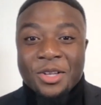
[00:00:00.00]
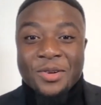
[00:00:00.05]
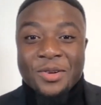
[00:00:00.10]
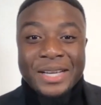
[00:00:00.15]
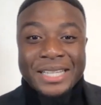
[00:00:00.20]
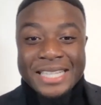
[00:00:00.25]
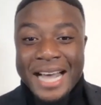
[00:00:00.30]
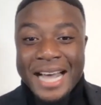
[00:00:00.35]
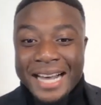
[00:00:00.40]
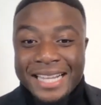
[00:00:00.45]
you
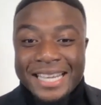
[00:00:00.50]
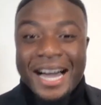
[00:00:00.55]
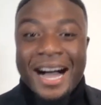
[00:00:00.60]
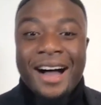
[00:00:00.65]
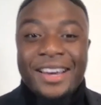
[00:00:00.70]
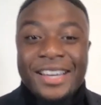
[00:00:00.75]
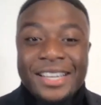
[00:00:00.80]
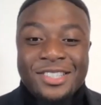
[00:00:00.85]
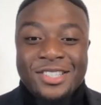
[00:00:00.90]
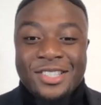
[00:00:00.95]
exactly
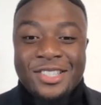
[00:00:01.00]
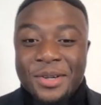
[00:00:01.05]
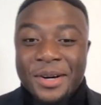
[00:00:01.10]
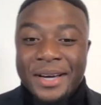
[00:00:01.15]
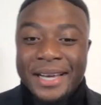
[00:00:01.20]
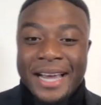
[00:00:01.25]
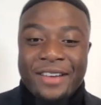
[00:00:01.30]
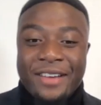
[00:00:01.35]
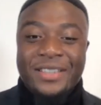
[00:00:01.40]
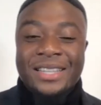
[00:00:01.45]
how he's
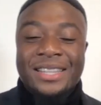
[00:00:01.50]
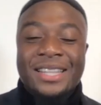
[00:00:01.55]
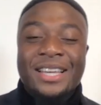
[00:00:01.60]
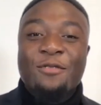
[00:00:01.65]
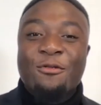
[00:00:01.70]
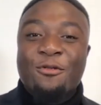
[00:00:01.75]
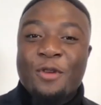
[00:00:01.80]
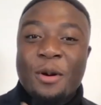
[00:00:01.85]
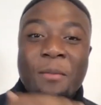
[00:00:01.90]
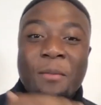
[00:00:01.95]
doing
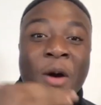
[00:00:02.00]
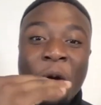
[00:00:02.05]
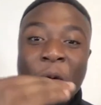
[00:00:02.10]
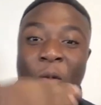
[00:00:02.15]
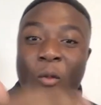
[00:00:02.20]
everything from